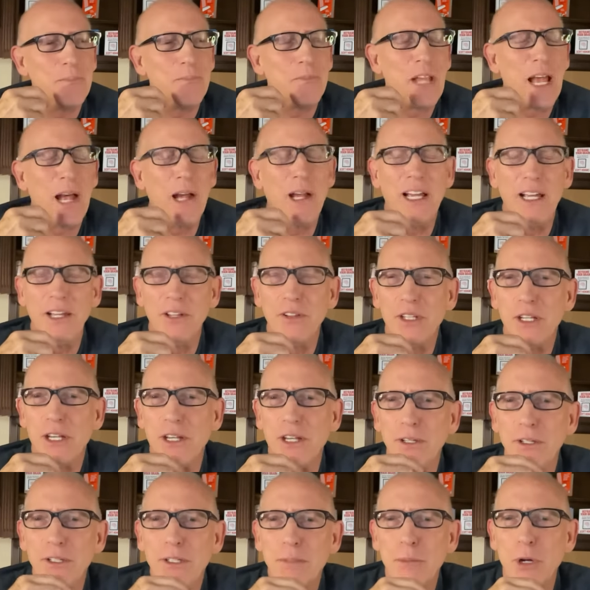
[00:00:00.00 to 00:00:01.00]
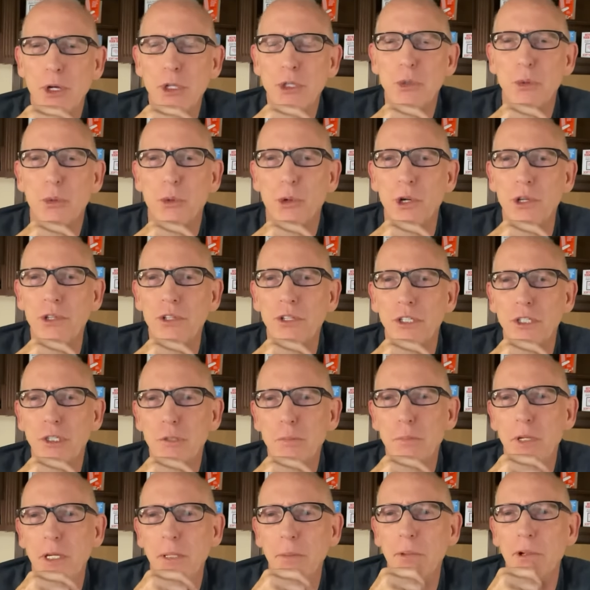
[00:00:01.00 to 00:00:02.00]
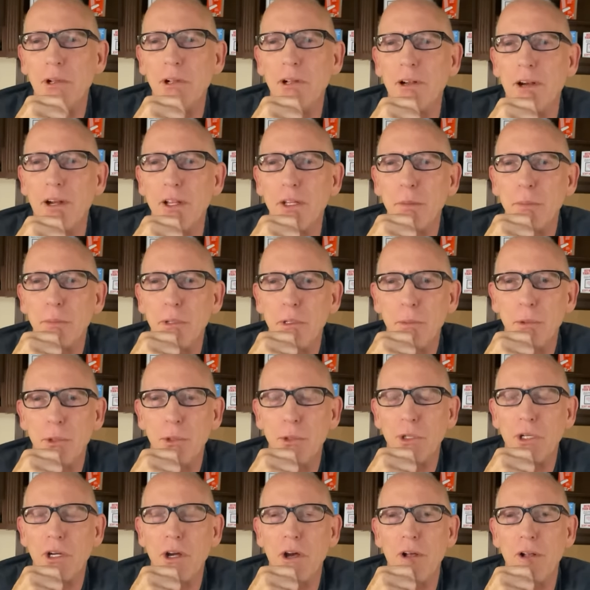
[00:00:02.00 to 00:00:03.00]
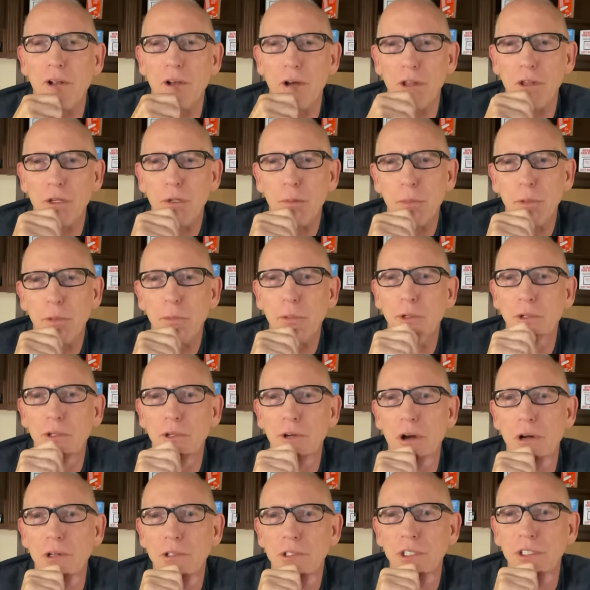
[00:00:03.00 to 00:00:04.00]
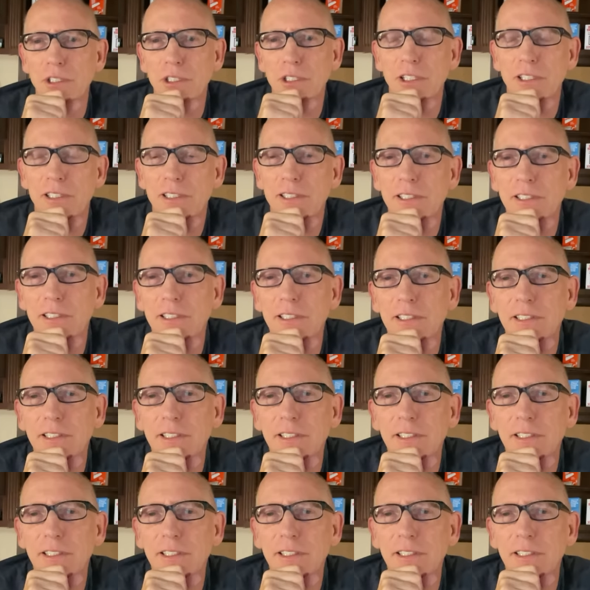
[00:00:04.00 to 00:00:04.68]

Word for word: The most worthless people are the people who call other people narcissists.